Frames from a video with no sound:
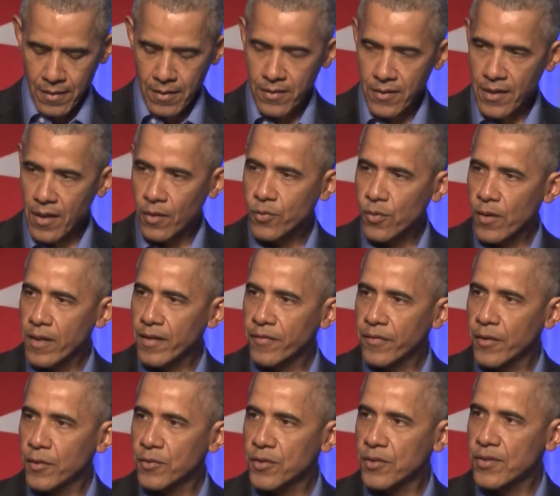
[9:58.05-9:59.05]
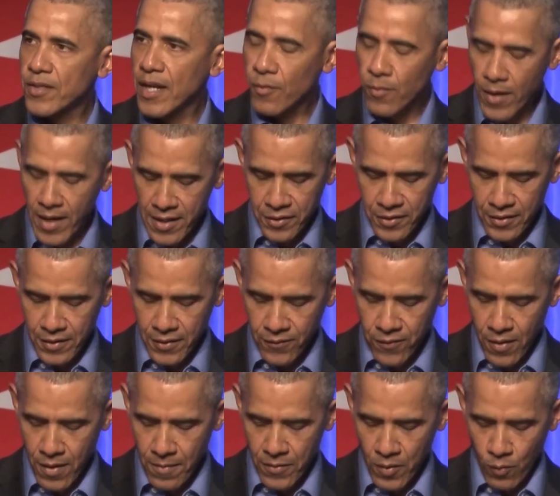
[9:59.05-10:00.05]
Sheltering future generations
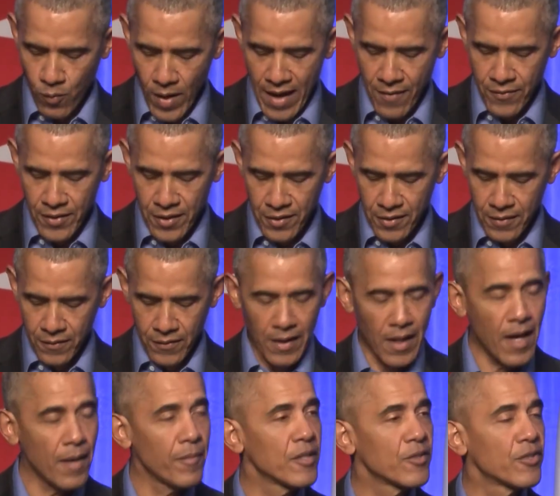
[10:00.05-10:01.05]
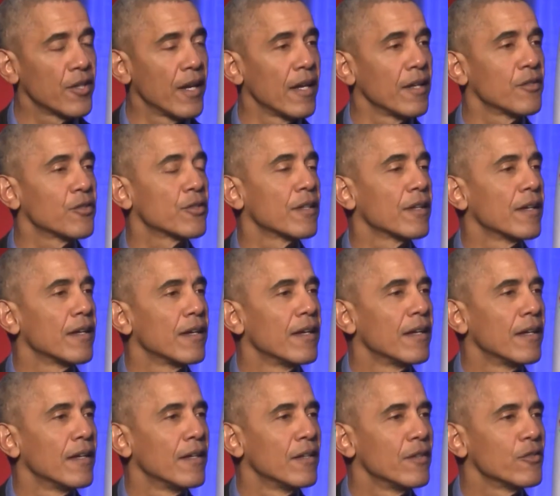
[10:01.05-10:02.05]
from the ravages of climate change
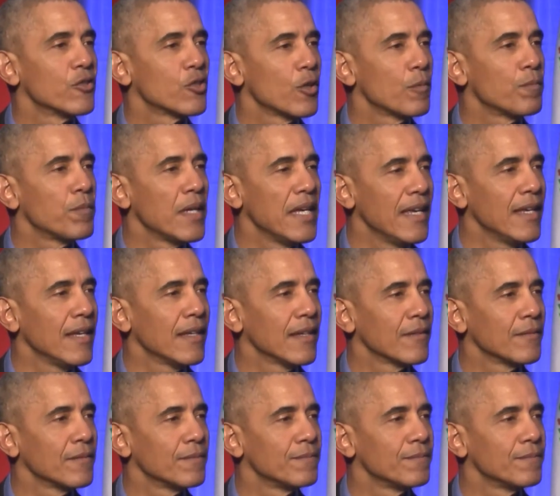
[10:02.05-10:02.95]
should be